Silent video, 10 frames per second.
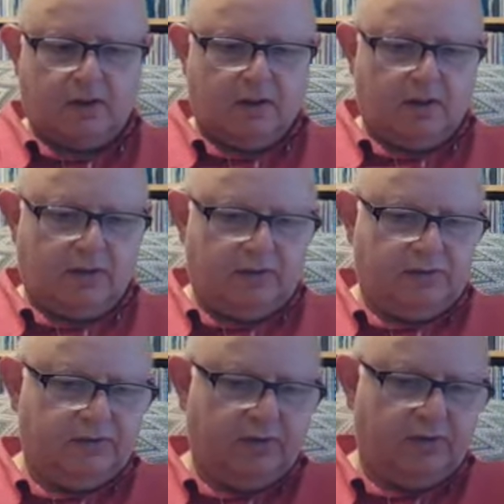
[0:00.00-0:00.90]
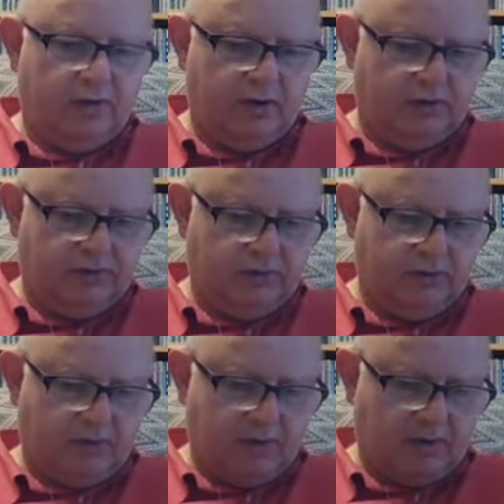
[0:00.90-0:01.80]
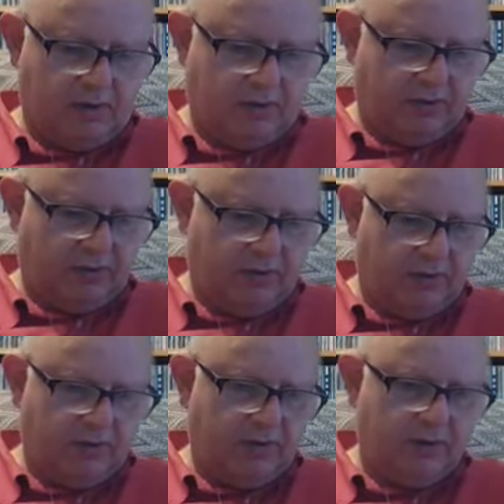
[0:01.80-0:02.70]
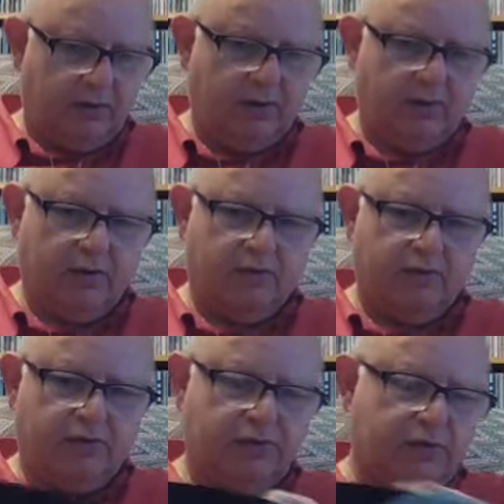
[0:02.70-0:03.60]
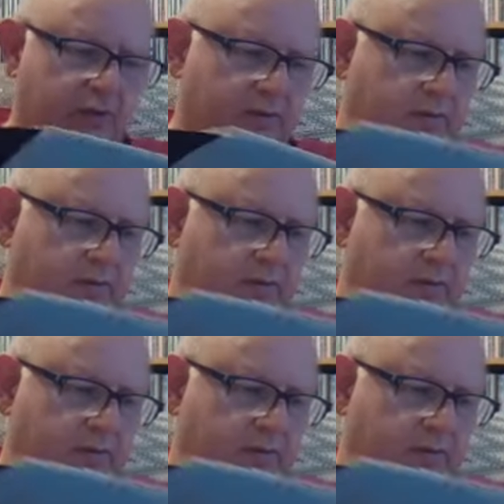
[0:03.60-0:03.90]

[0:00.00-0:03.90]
Again, this is a reissue rather than the original.